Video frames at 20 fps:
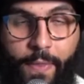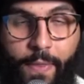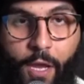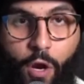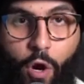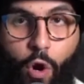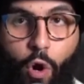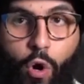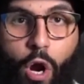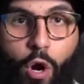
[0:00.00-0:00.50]

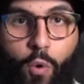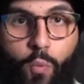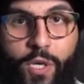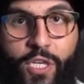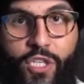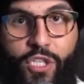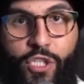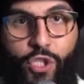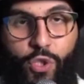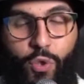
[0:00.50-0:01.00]
Or are we
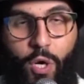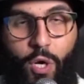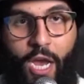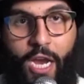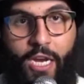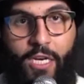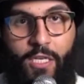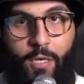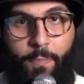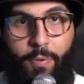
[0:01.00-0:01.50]
just
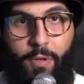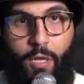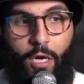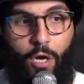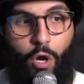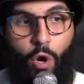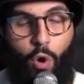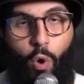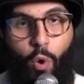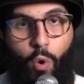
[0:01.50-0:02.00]
trying to plug
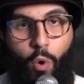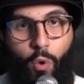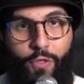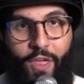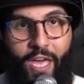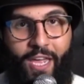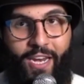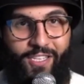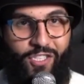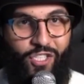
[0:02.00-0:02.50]
a hole
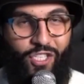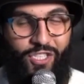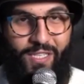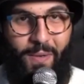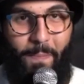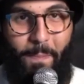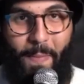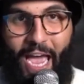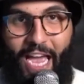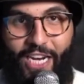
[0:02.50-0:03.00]
that is just
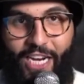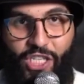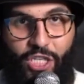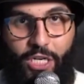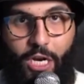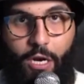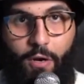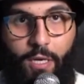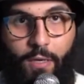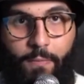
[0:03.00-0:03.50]

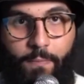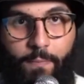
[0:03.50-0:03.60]
imaginary?